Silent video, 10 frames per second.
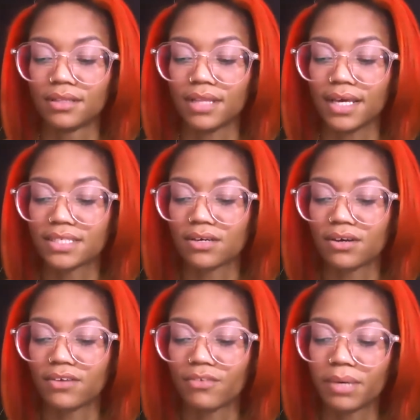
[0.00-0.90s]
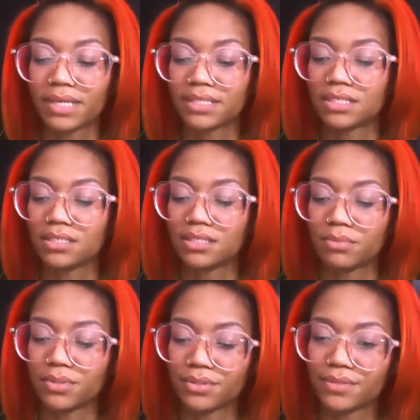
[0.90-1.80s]
last card for pisces
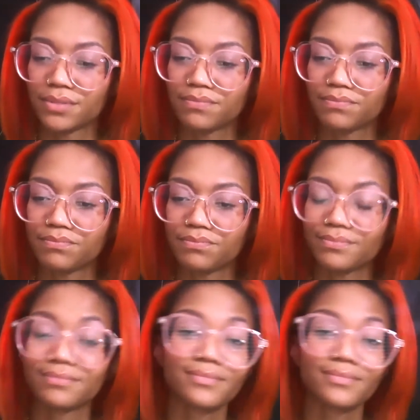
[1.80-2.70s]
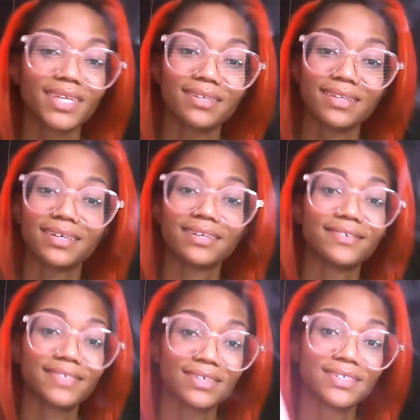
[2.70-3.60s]
spirit
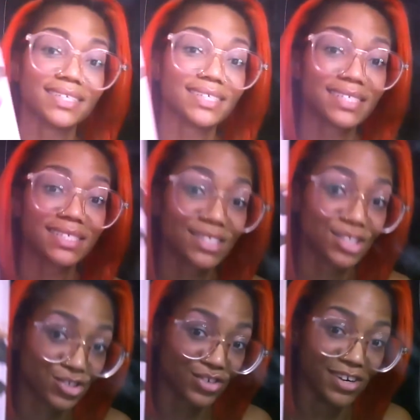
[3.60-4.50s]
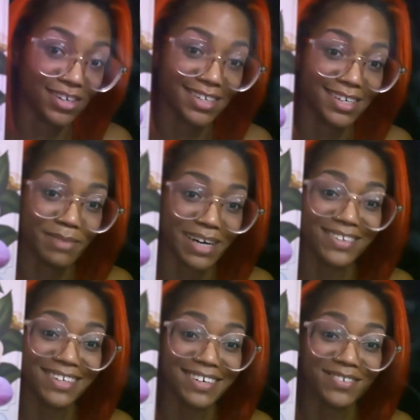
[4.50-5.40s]
love. So yes, this is strongly about
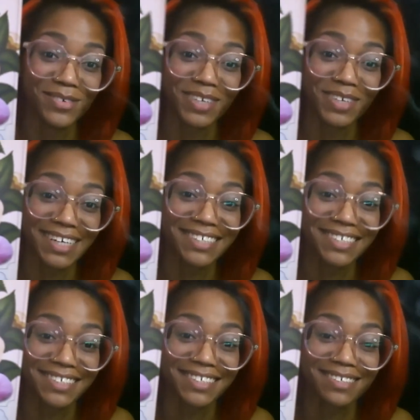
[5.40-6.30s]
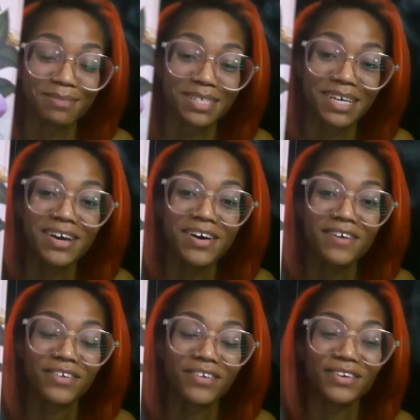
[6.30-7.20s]
love and relationships for